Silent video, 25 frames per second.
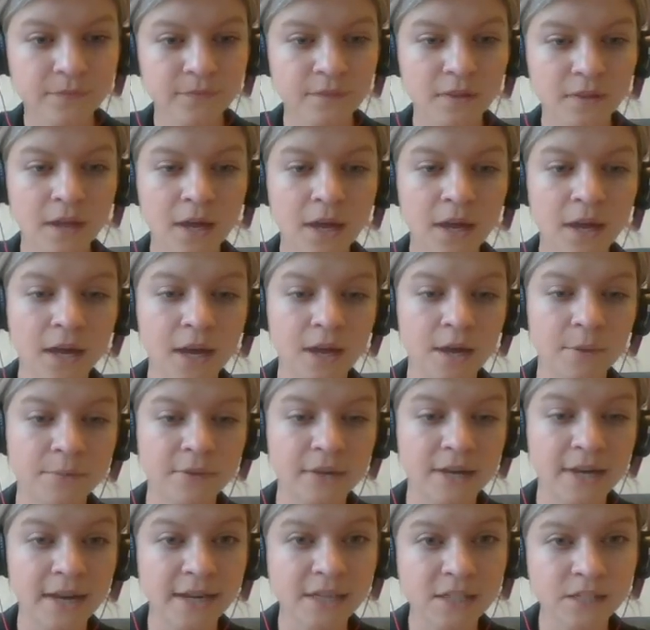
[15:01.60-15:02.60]

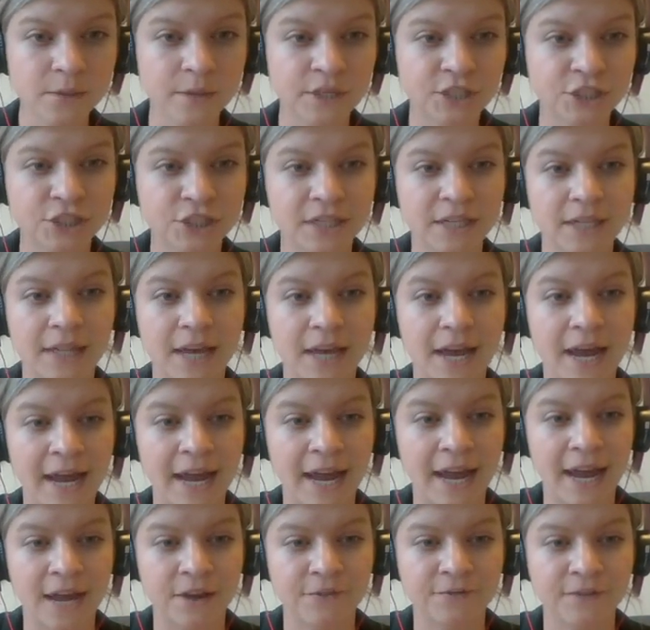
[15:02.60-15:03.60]
The next question that I
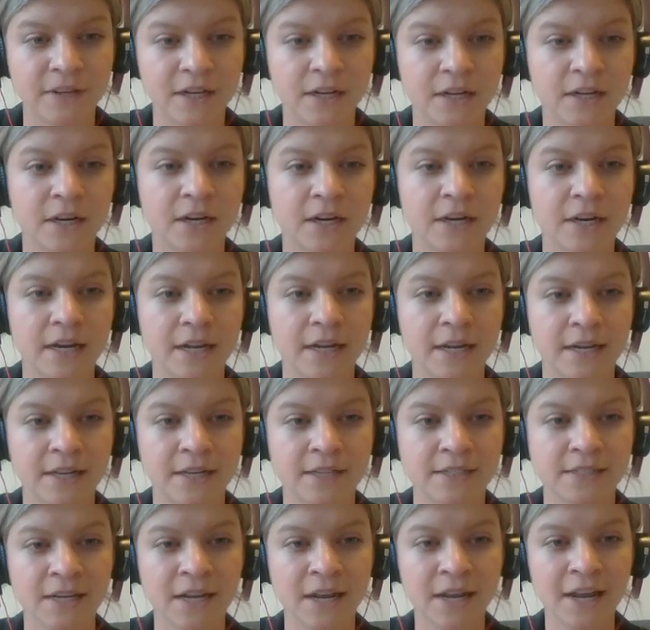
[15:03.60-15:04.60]
have here
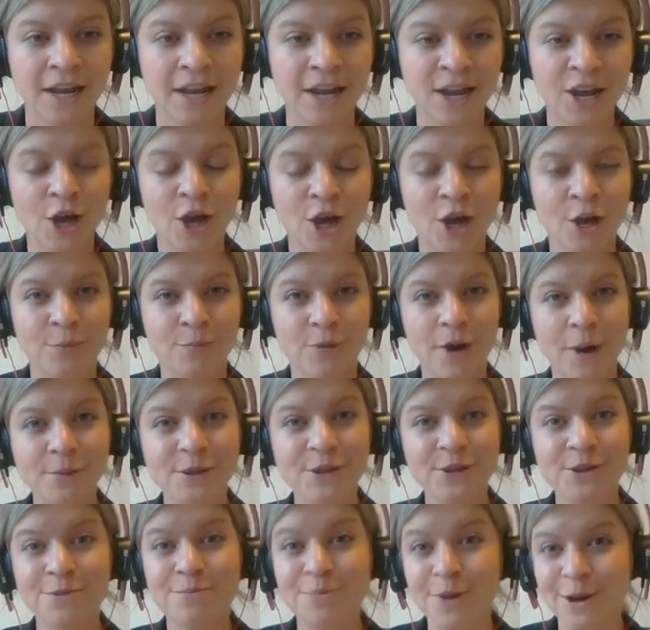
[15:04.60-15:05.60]
is
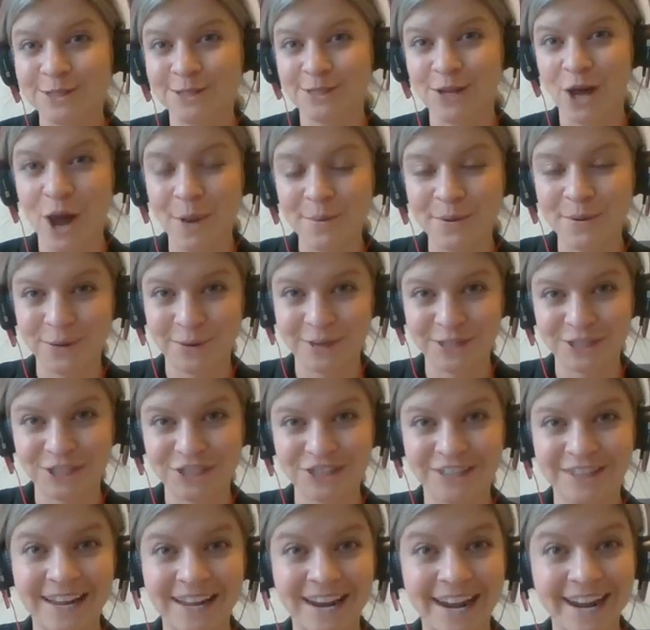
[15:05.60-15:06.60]
probably the most common
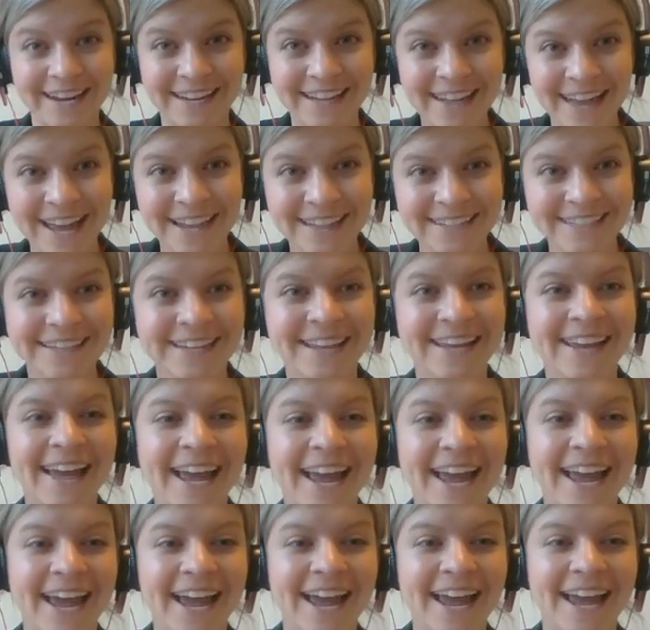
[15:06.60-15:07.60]
question that I get,
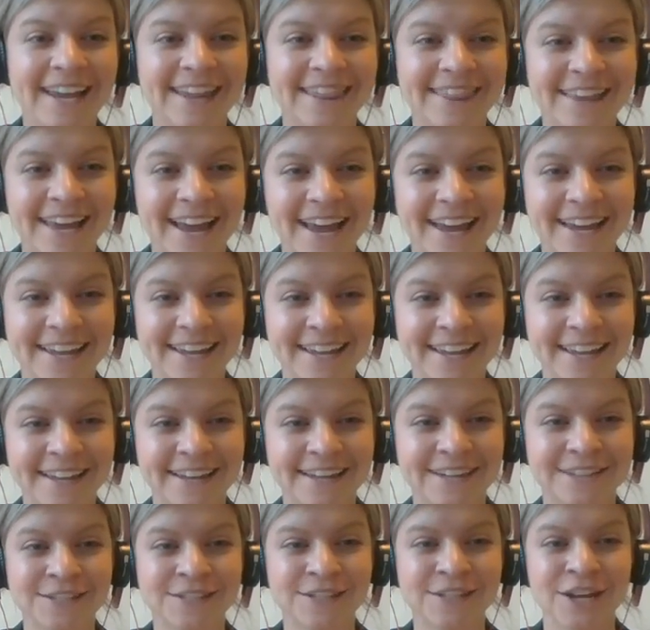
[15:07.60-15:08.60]
and that
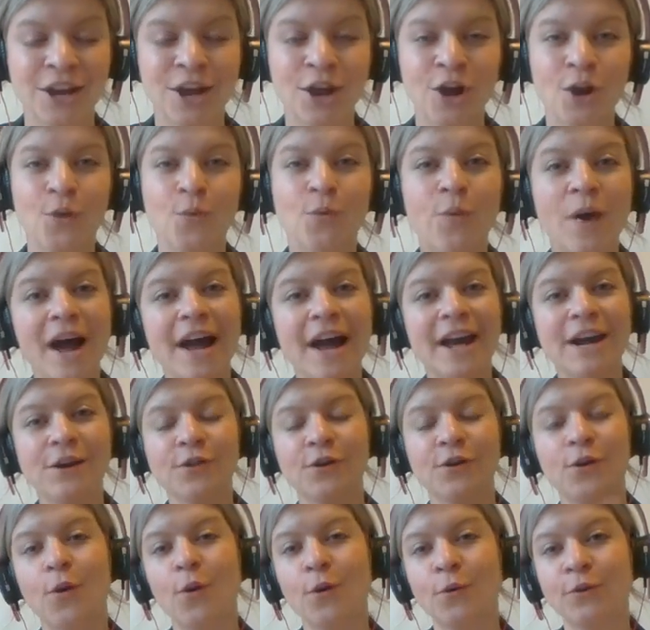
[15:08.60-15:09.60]
is, why are
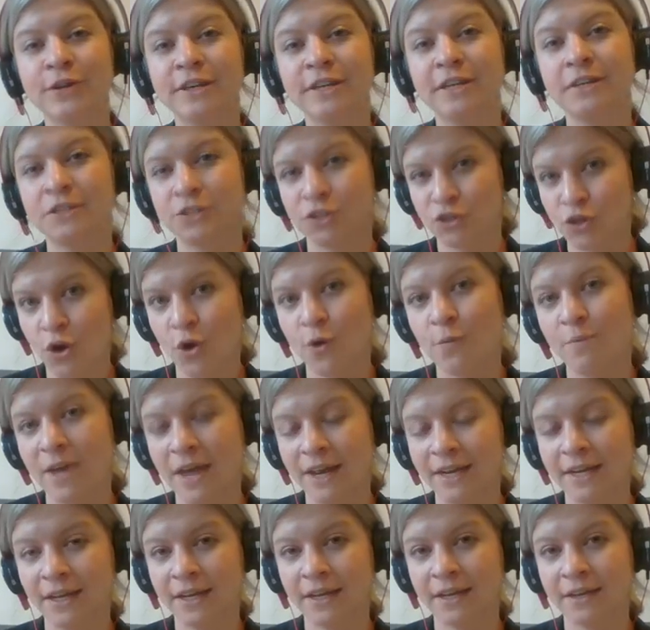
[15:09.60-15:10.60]
there only so
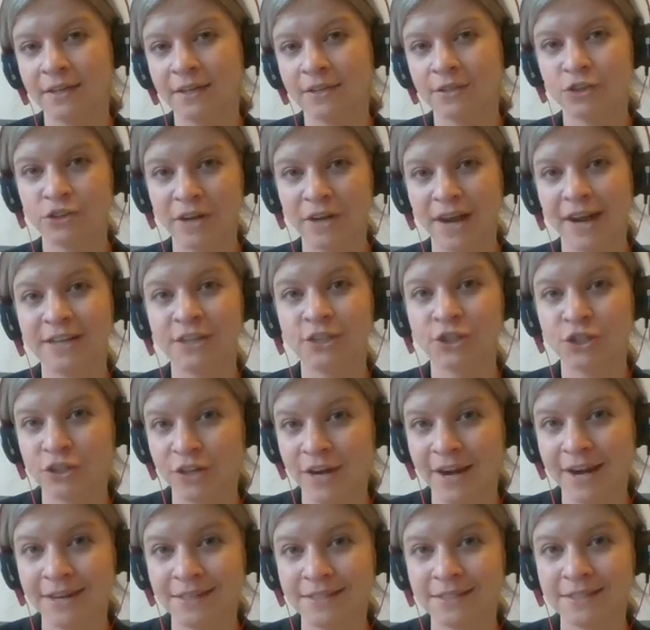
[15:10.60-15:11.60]
many dried
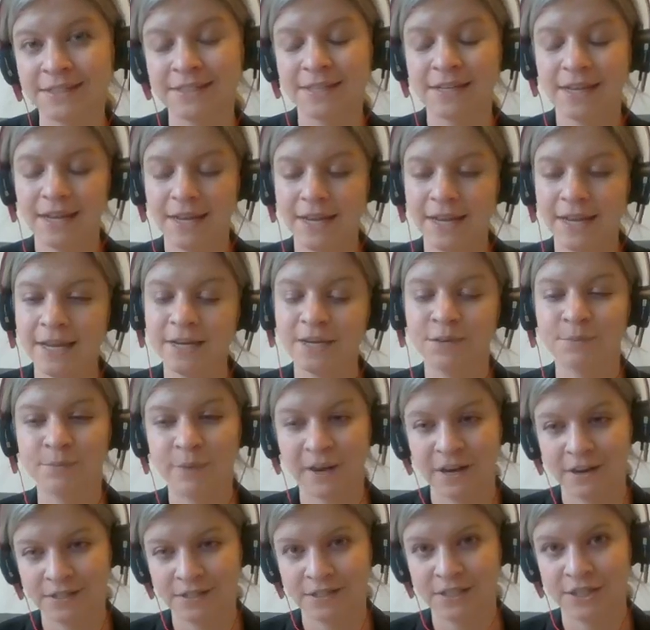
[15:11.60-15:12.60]
strains in
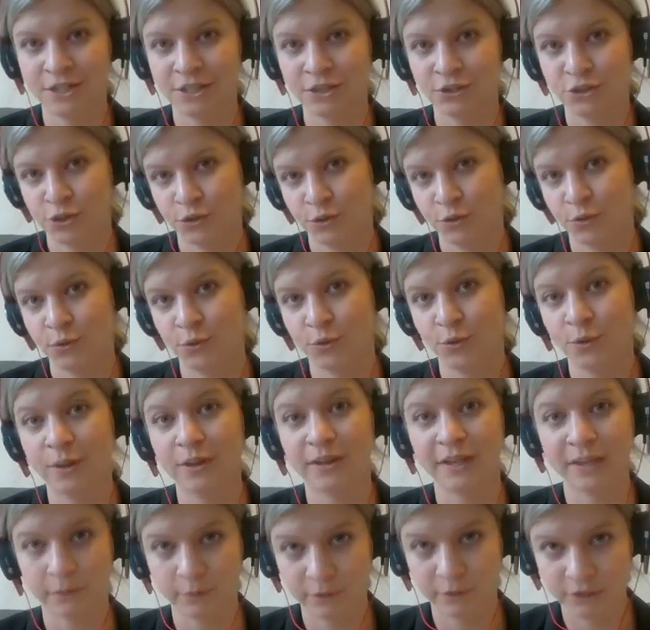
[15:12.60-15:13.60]
comparison to
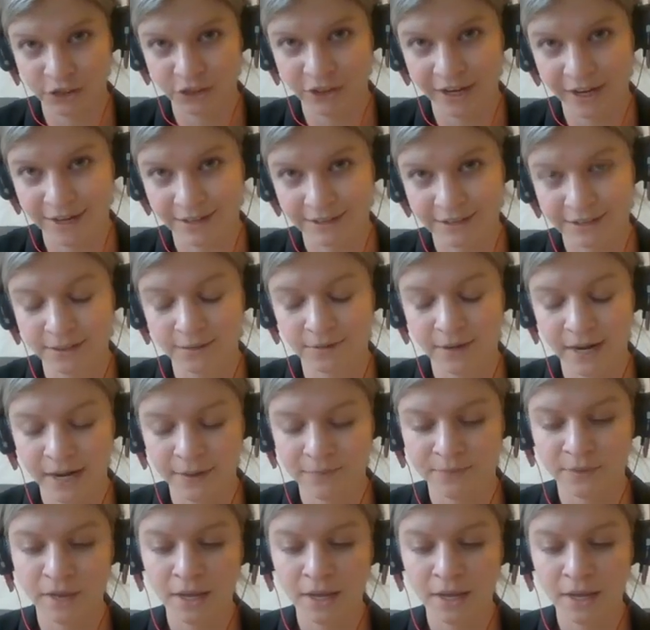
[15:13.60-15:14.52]
liquid strains, right?